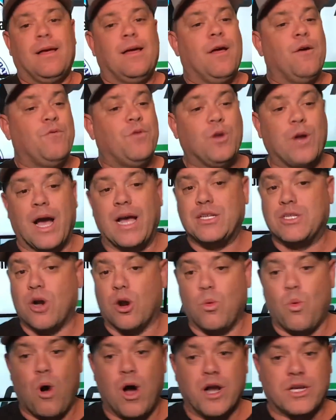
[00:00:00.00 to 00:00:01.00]
If you guys
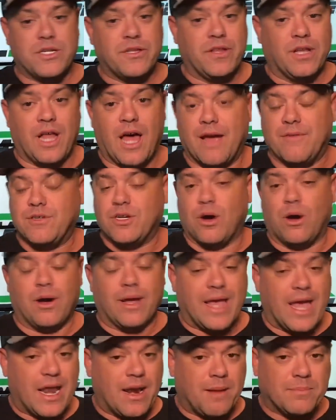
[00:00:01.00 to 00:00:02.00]
aren't watching the live show,
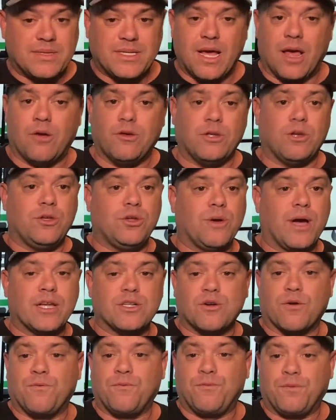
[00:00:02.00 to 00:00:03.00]
again, I'm telling you, you guys
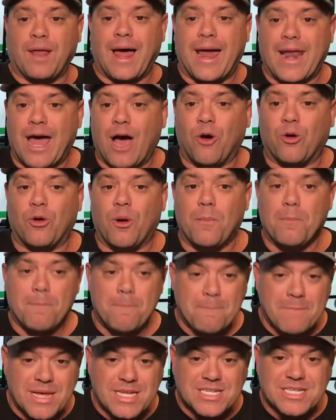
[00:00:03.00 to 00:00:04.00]
are flat out
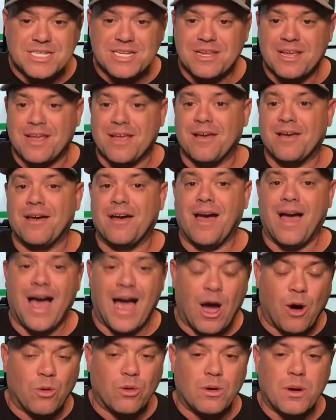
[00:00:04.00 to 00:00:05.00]
missing
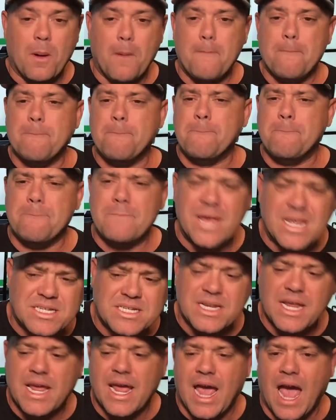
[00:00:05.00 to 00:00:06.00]
out.
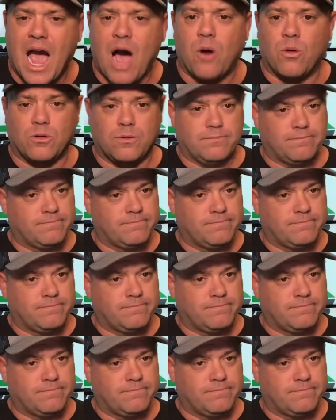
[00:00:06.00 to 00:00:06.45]
Missing out.